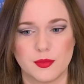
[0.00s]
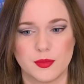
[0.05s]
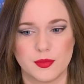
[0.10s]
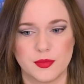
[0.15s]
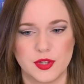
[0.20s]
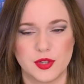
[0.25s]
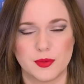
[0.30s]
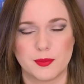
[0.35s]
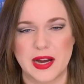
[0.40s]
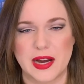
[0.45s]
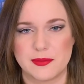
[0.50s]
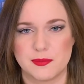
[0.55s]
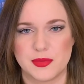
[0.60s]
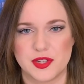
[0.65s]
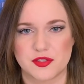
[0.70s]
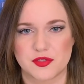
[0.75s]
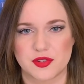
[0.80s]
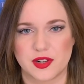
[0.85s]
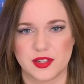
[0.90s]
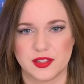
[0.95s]
you might be
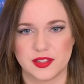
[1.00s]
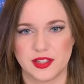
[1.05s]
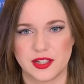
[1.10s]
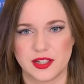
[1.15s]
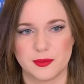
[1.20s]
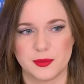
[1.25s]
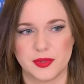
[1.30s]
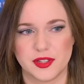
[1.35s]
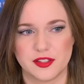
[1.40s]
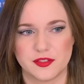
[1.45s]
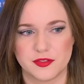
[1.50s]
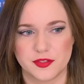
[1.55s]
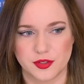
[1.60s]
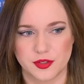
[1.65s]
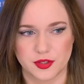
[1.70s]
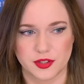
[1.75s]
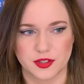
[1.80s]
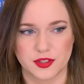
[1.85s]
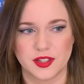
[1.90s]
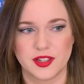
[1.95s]
struggling a bit if
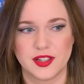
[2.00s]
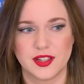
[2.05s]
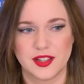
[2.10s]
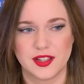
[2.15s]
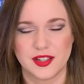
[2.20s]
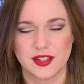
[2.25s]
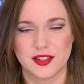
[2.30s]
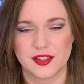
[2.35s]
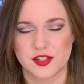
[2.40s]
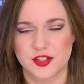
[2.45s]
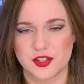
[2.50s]
you're a